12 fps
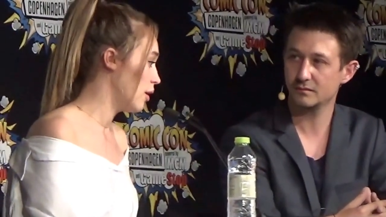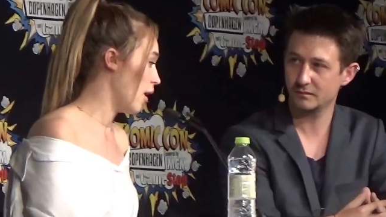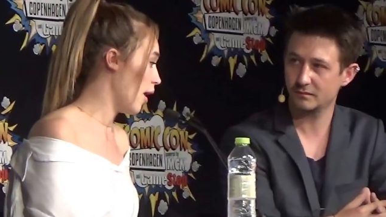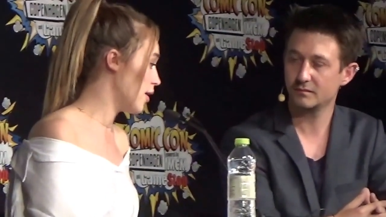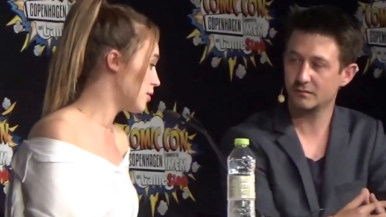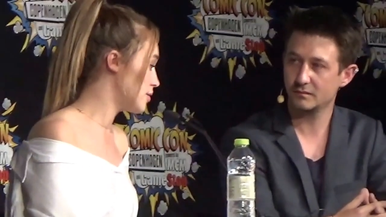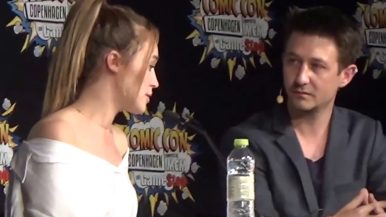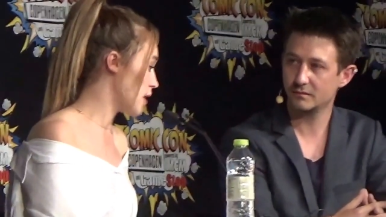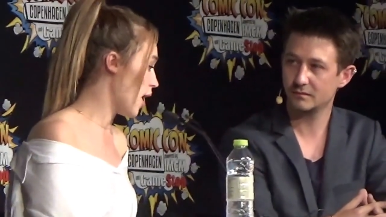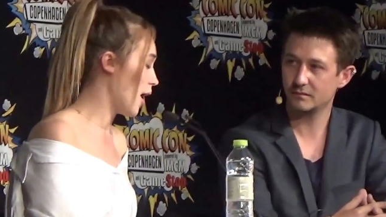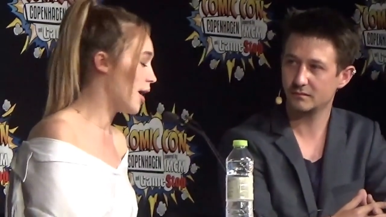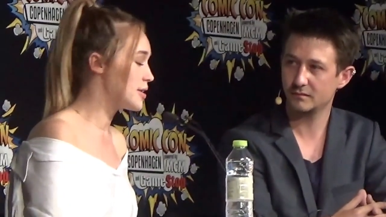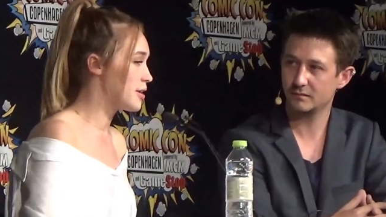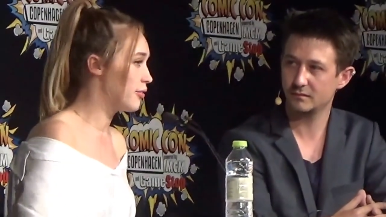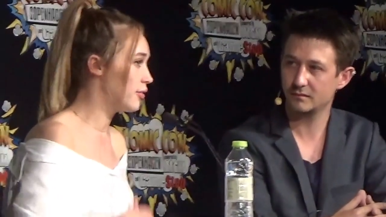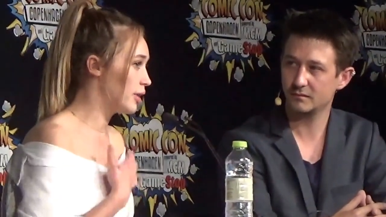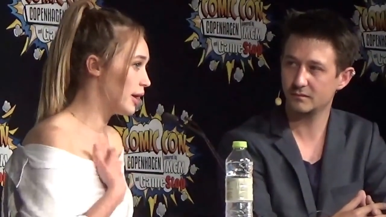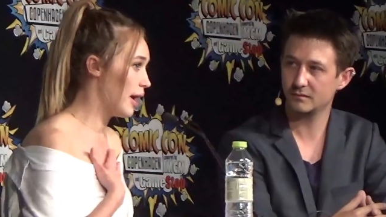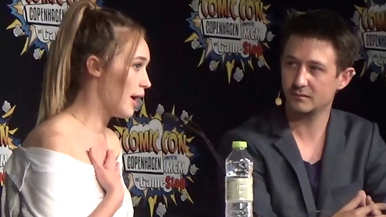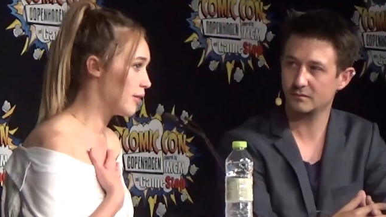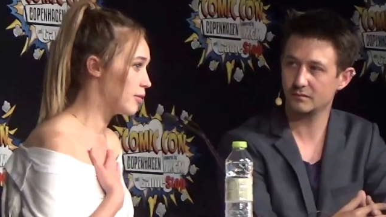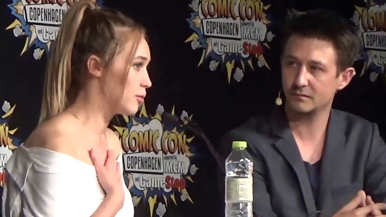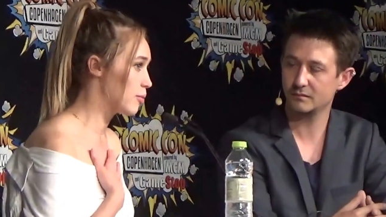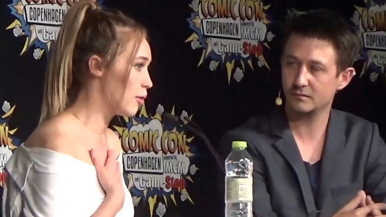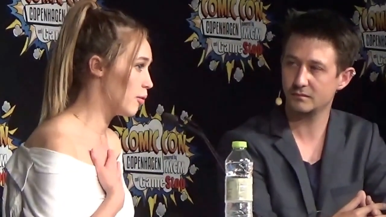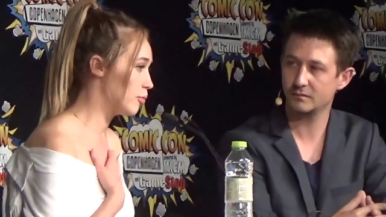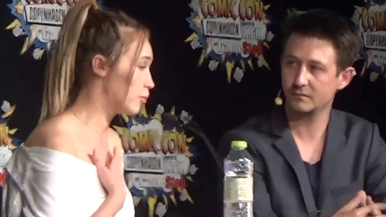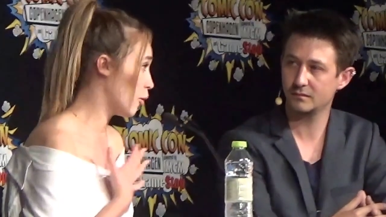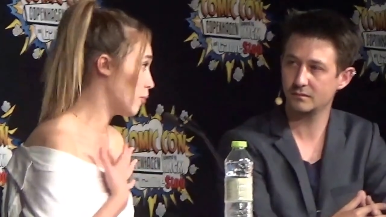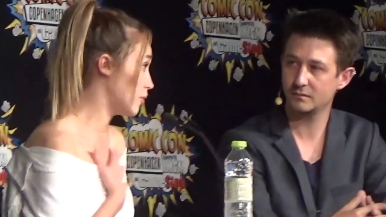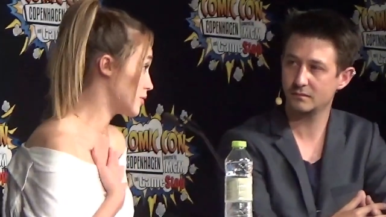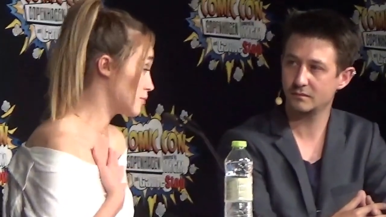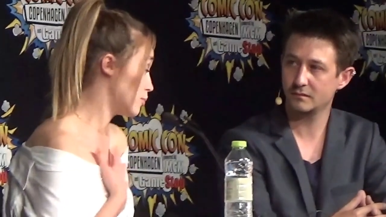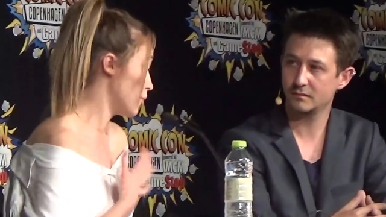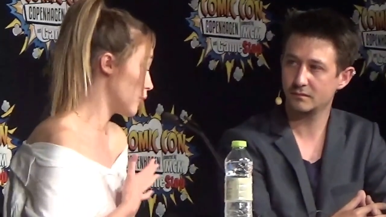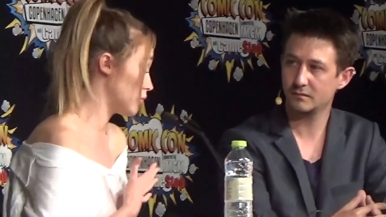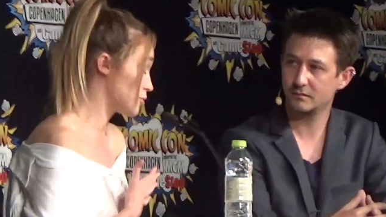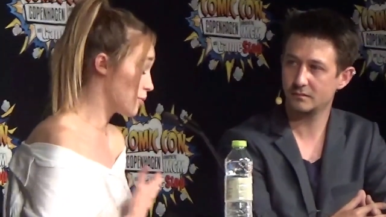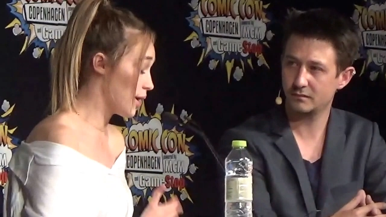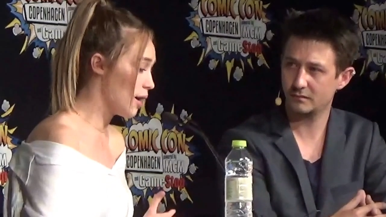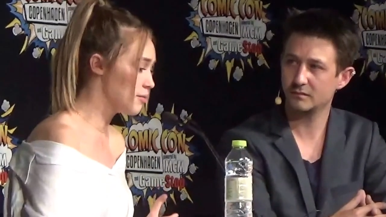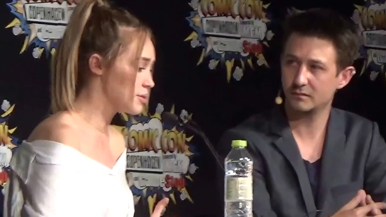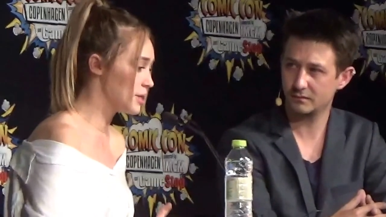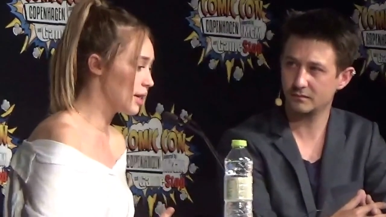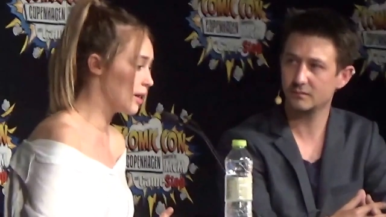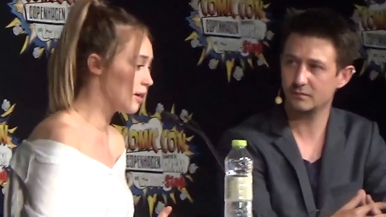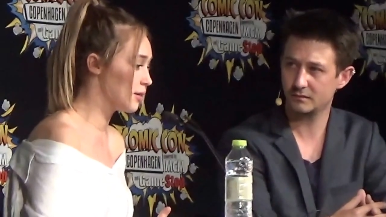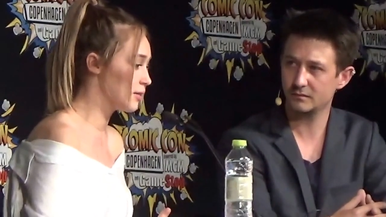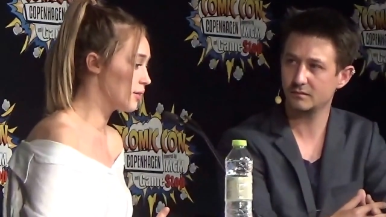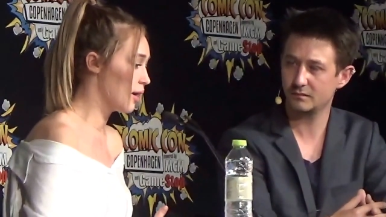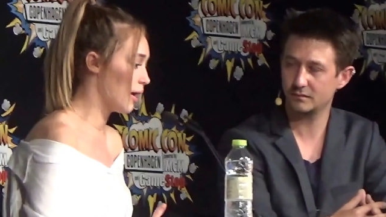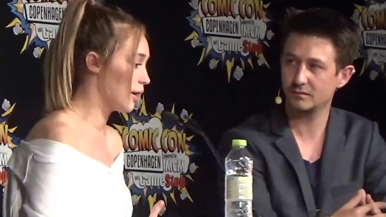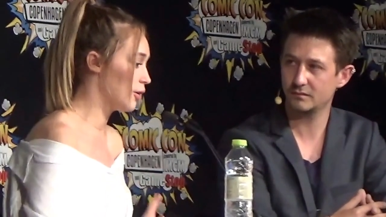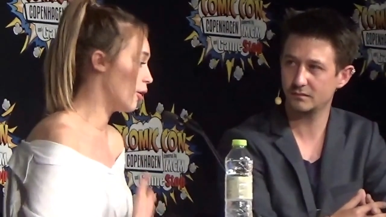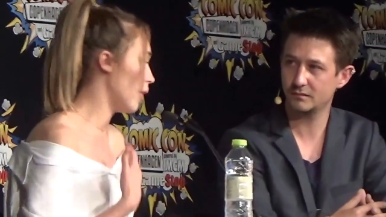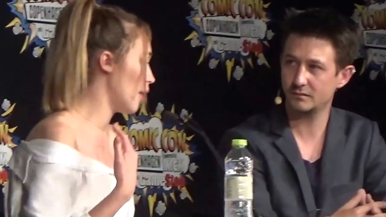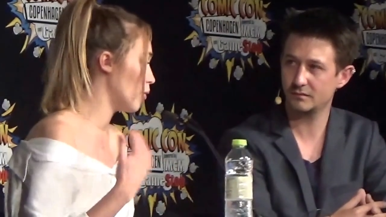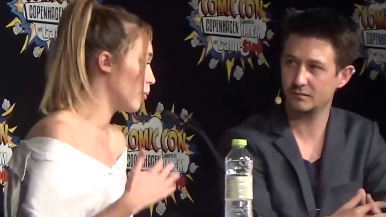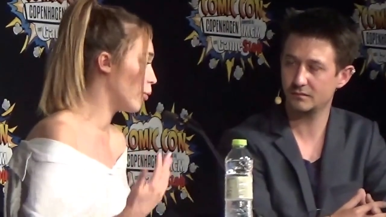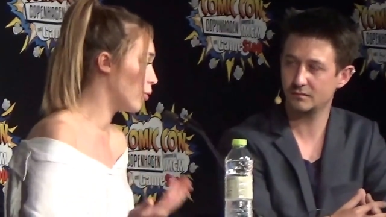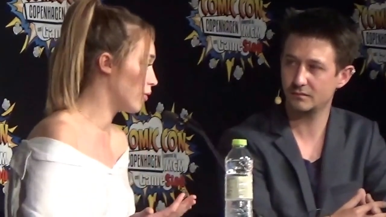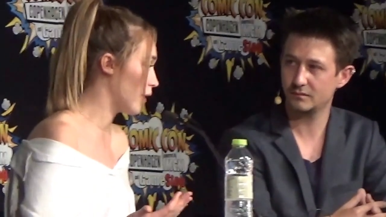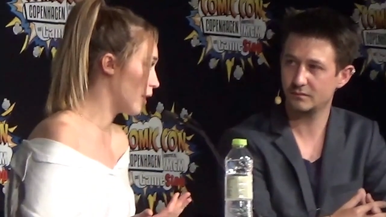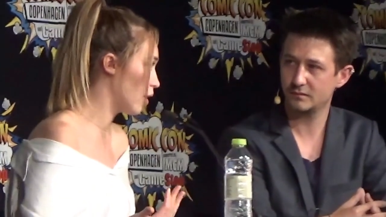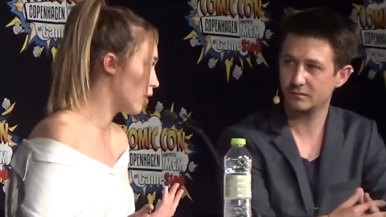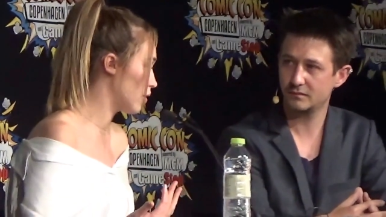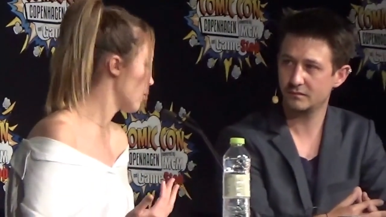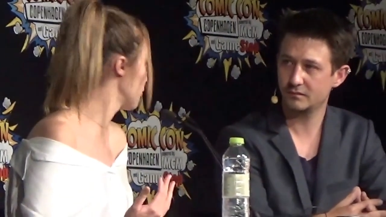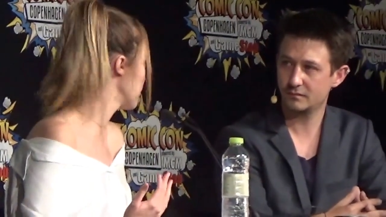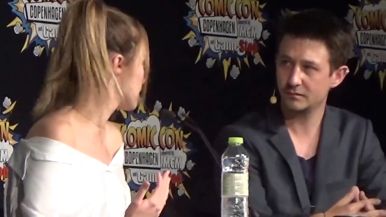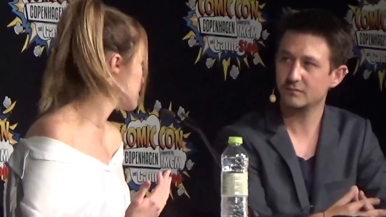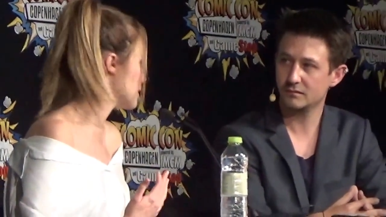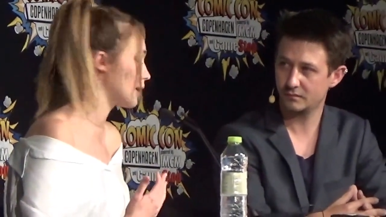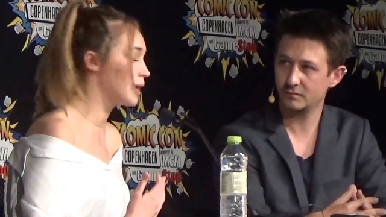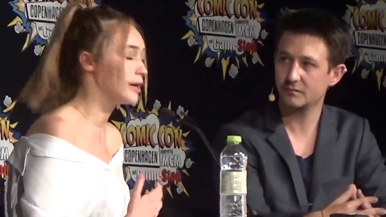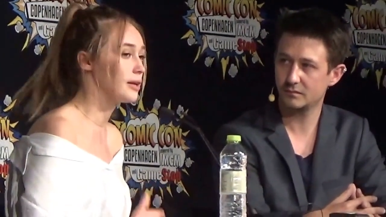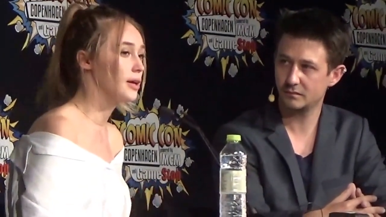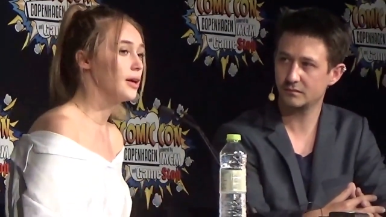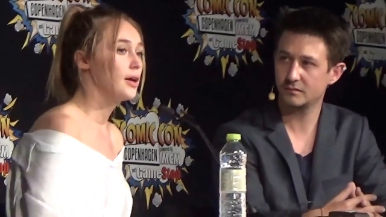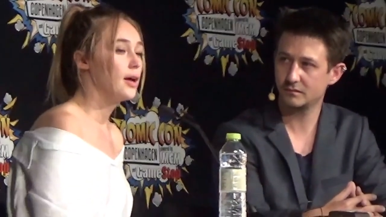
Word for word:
Speaker 1: And I definitely had the role, models when I was a kid, and, and I know how important they are, obviously. And